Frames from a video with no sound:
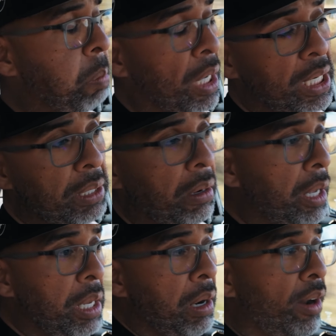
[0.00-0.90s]
But
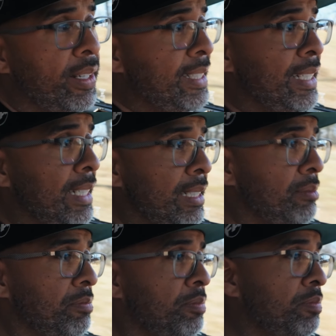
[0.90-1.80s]
it honestly
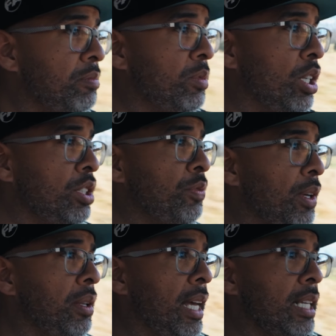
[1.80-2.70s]
does
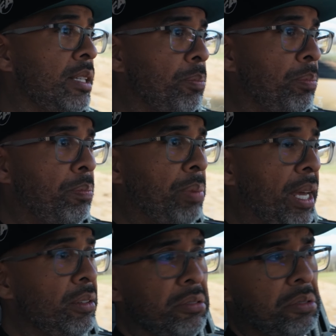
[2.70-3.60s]
feel like the
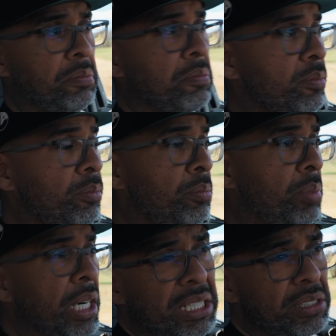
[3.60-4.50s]
pedal's
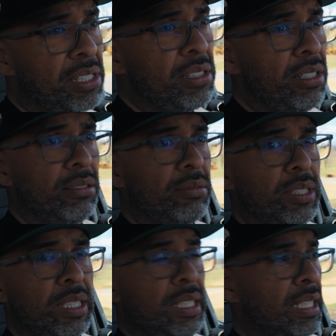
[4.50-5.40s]
pretty consistent.
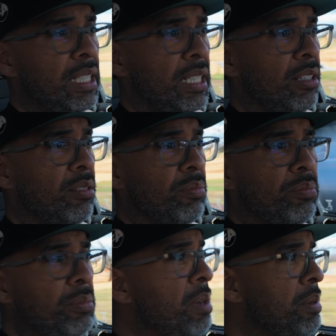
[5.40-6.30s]

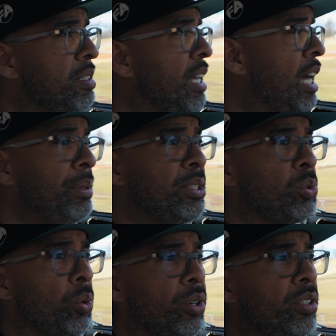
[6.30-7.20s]
Maybe a tad bit
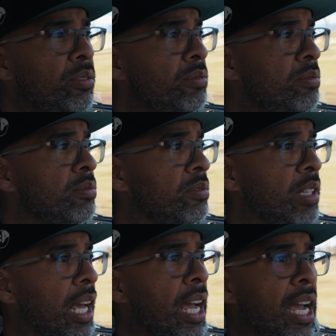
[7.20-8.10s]
shorter.
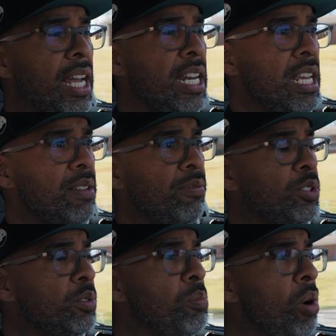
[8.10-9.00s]
Any
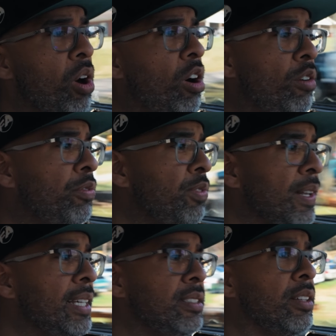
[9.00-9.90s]
small
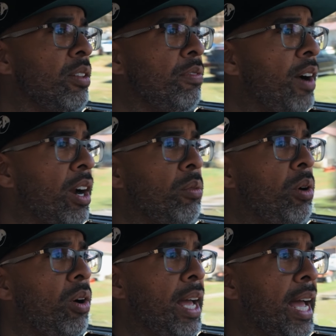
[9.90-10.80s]
flex that the
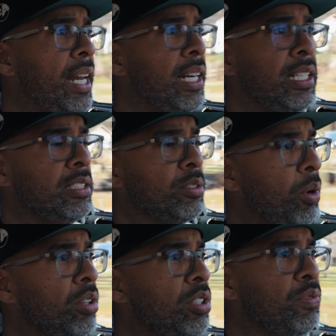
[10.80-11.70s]
firewall had, any
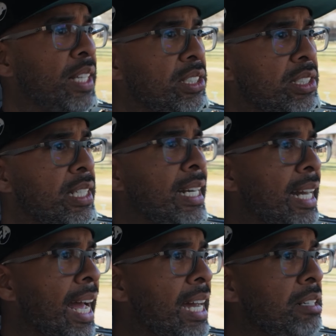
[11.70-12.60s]
small deflection that it
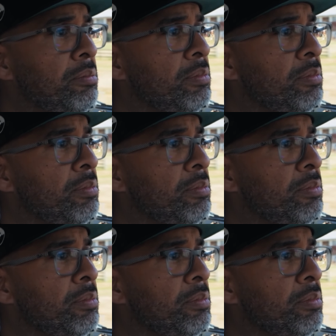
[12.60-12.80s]
had,